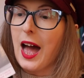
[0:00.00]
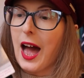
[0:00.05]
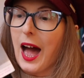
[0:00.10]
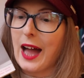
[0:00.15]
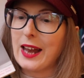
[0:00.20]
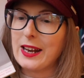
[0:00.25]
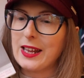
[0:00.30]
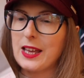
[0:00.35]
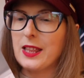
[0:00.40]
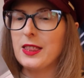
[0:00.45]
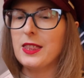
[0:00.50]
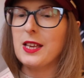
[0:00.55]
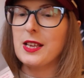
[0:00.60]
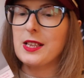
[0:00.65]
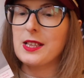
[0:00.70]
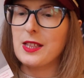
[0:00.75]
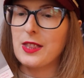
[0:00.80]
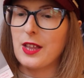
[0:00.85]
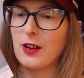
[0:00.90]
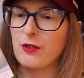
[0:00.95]
And in
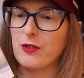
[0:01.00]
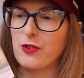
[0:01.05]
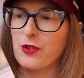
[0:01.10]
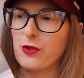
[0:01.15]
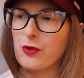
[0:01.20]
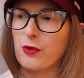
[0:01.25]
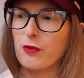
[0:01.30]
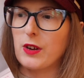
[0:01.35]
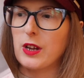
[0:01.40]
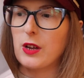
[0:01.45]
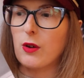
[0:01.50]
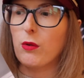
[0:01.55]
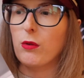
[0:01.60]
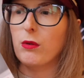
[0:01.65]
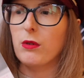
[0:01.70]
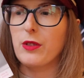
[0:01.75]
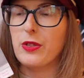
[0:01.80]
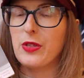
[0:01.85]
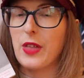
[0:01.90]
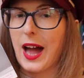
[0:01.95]
this, there is a story
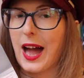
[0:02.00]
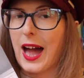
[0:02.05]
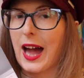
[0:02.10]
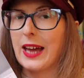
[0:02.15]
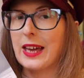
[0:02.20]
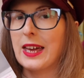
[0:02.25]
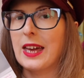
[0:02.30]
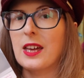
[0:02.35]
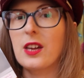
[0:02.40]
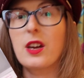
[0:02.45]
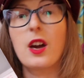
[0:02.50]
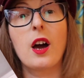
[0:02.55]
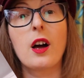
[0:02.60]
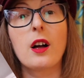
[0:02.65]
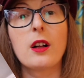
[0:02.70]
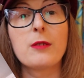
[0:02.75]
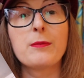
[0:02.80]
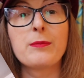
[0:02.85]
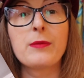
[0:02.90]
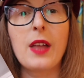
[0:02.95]
called The Hanging
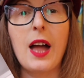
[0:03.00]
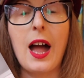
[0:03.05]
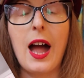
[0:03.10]
Girl.